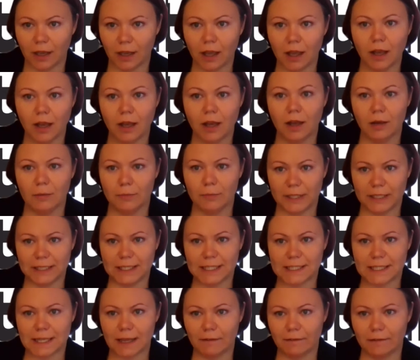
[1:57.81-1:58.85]
And we
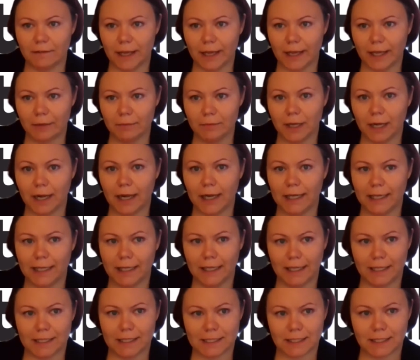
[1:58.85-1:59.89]
are also
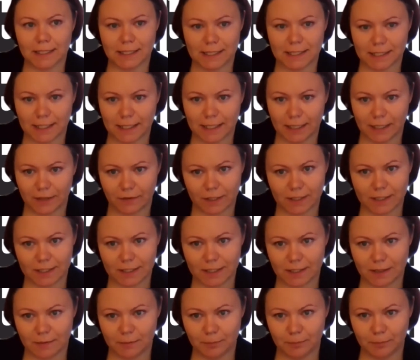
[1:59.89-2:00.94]

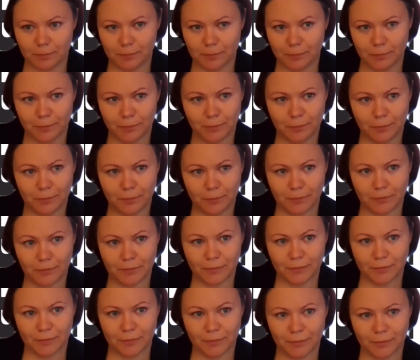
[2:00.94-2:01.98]
providing
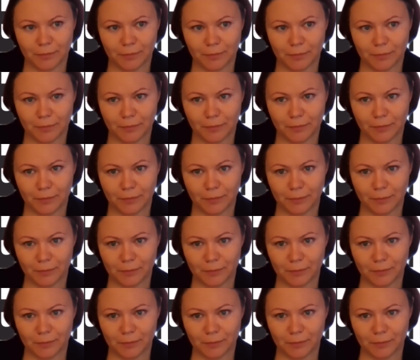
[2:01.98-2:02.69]
customer service.